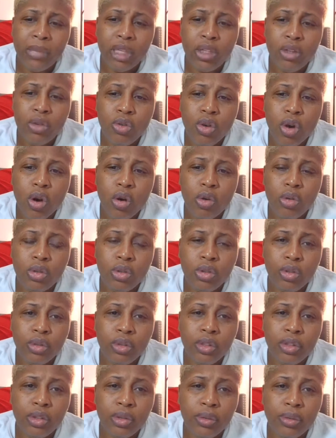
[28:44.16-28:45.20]
And you hold
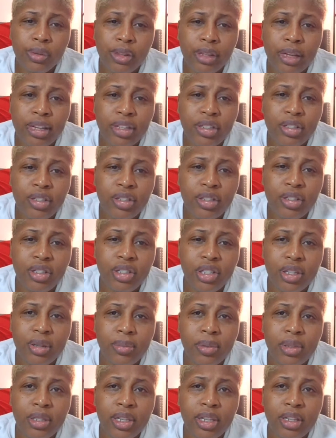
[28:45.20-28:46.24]
on to
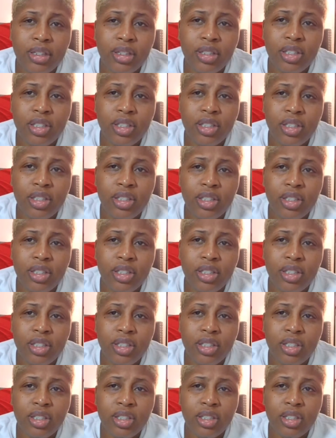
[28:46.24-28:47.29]
relationships and
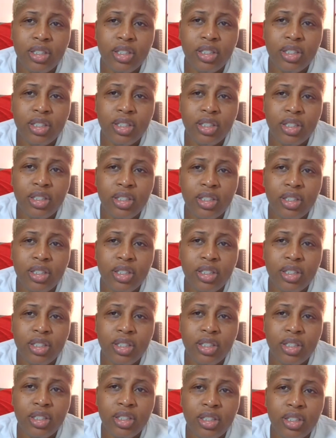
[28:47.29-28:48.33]
situations
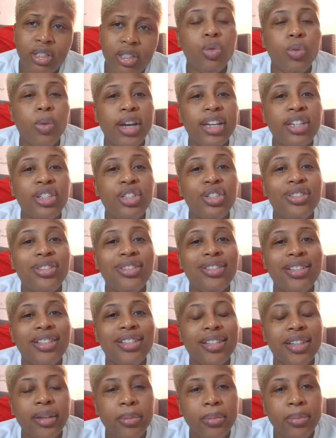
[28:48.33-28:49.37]
and
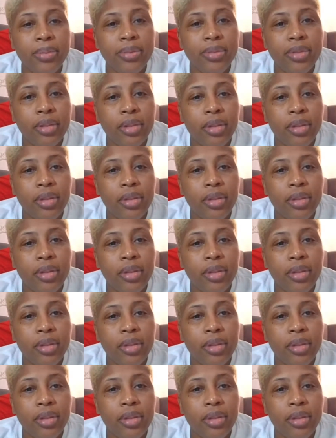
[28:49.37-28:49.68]
situationships,